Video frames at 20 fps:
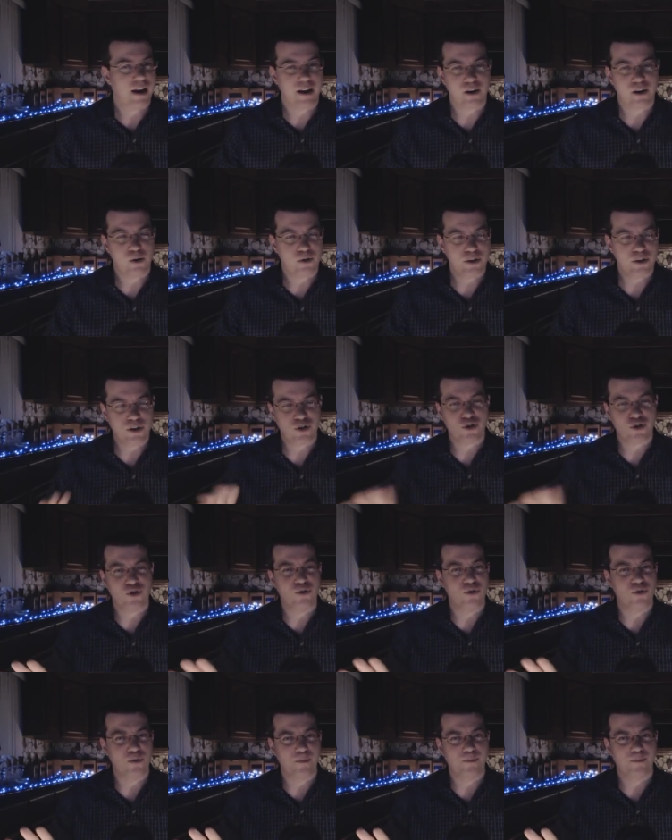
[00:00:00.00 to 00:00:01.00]
and I can only
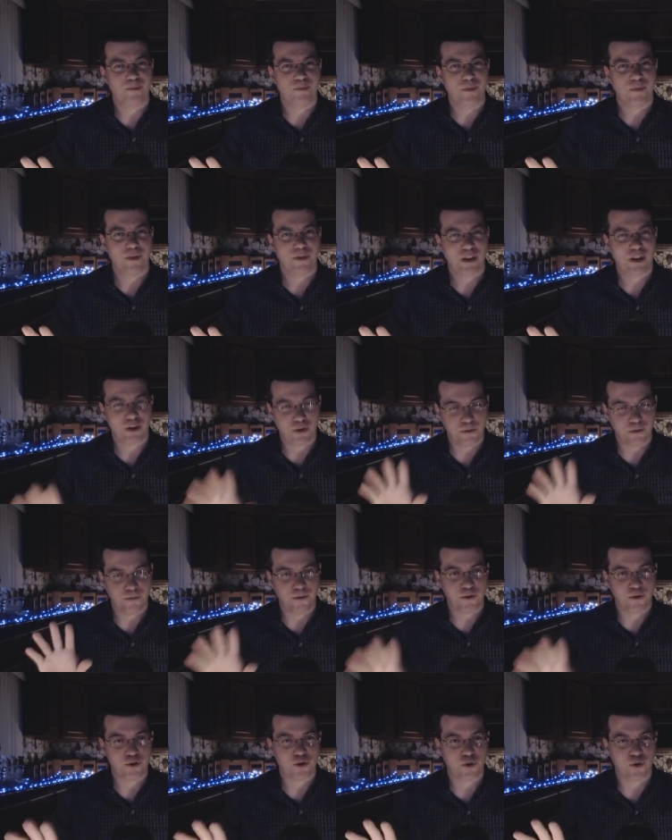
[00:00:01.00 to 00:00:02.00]
assume that your
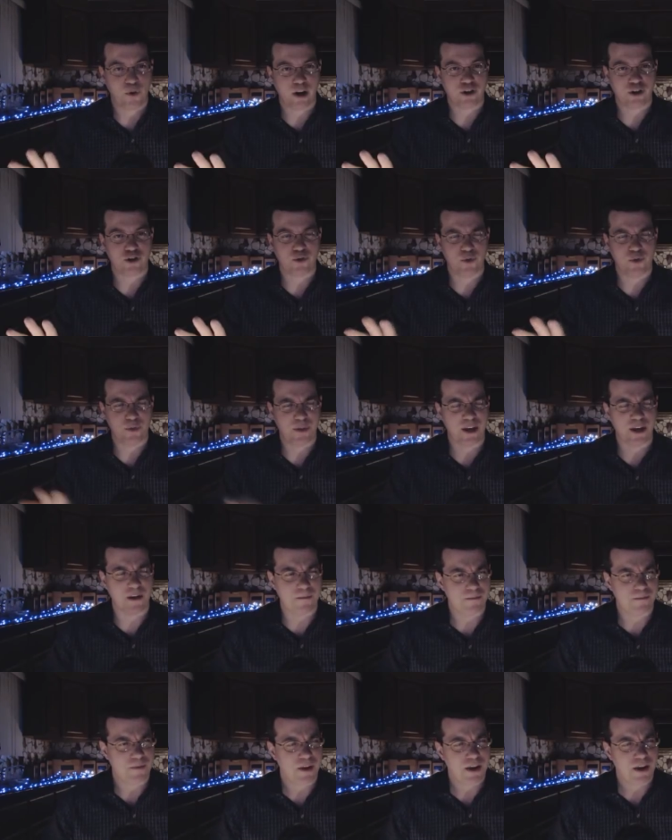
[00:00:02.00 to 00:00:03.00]
first question would be,